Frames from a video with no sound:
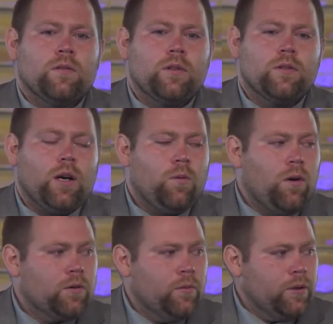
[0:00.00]
And so I
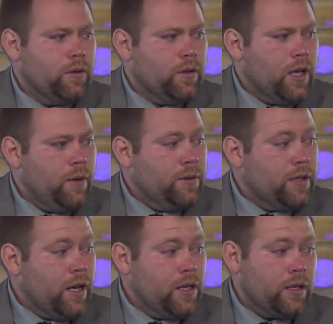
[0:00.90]
walked them to their cabins.
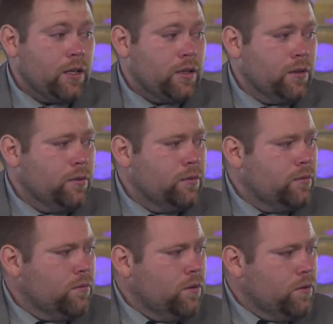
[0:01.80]
I did not know
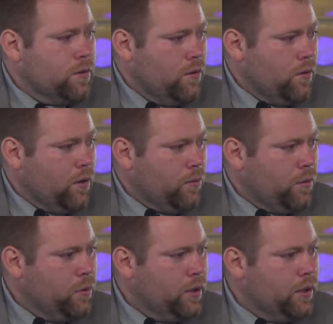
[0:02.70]
what was going on
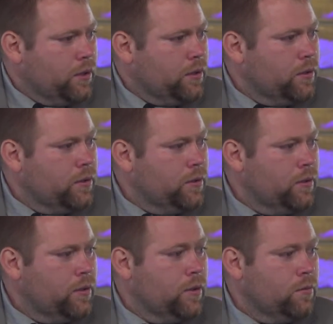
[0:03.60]
with Blake.
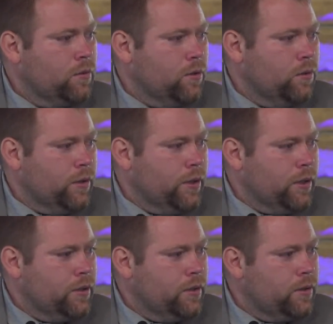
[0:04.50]
The Lord
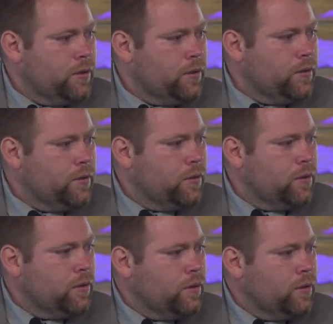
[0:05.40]
did.
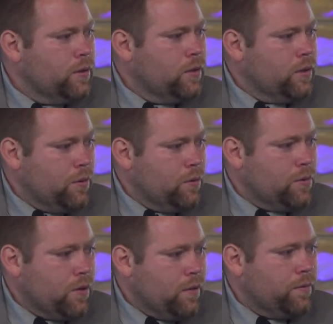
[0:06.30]
That was
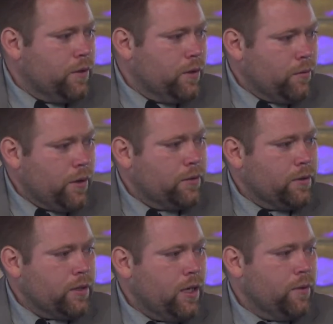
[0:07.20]
roughly around the
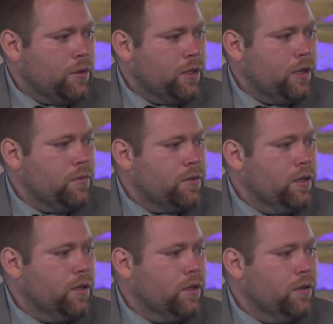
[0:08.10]
time that he was
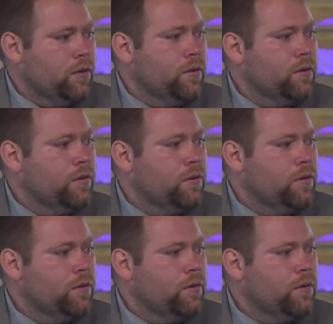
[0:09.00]
getting ill.